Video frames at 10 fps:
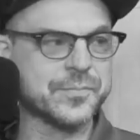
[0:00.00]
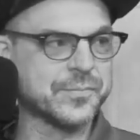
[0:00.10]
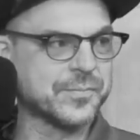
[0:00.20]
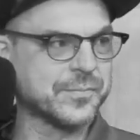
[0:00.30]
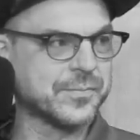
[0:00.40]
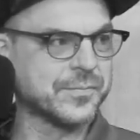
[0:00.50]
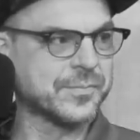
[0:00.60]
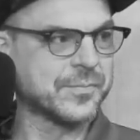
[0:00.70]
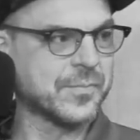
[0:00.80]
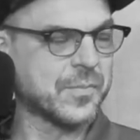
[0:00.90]

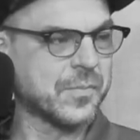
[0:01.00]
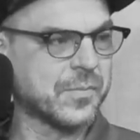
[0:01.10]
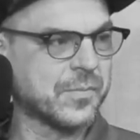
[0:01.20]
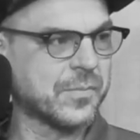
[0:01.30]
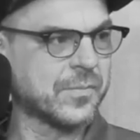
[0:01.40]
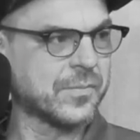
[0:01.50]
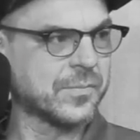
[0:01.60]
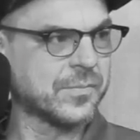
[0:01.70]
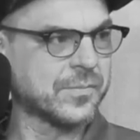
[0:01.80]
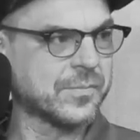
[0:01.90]

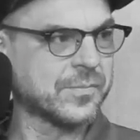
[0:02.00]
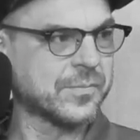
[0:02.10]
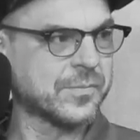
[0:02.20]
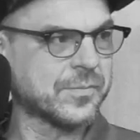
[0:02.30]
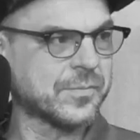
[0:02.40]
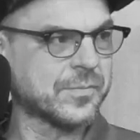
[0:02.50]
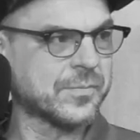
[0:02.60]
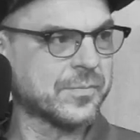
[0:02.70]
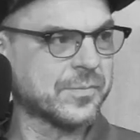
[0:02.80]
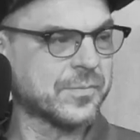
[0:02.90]

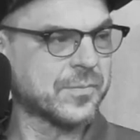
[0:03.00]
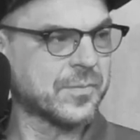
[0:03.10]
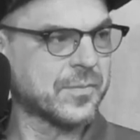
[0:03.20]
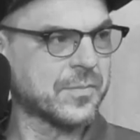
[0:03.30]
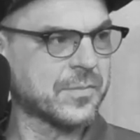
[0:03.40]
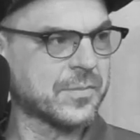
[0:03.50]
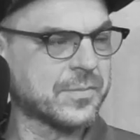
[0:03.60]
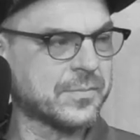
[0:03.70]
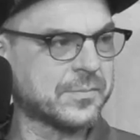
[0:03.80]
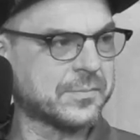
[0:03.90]

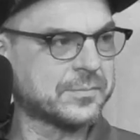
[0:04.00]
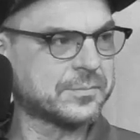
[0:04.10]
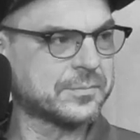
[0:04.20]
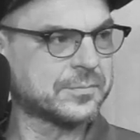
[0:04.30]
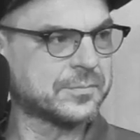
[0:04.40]
[no speech]